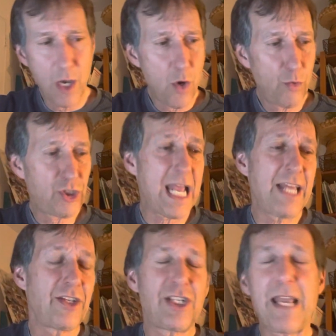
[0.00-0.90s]
We'll stay in
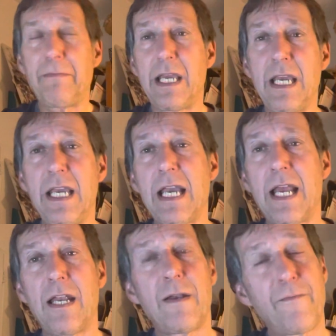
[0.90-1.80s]
the same key,
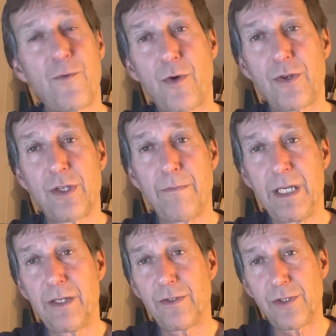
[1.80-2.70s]
and of course the
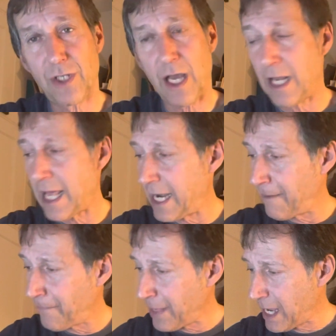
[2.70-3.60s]
Beatles, John
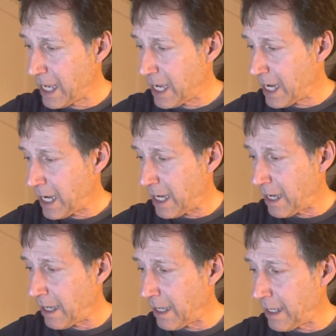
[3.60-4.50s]
Lennon,
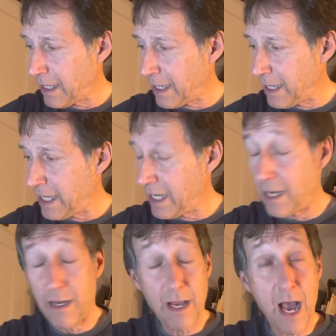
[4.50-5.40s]

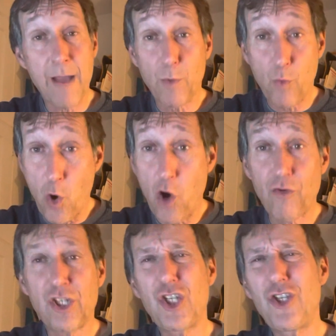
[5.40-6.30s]
in I Am the
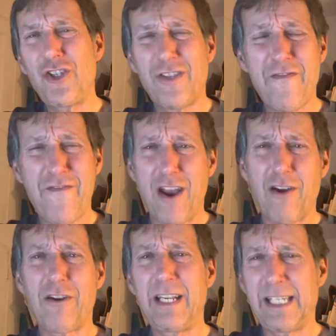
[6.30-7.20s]
Walrus, used the
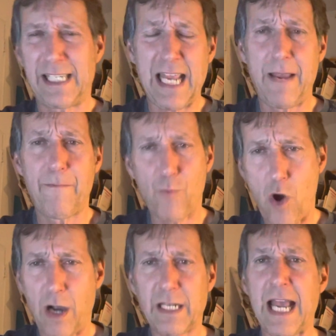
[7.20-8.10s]
very same
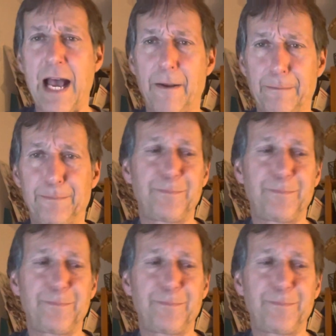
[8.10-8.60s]
walk down.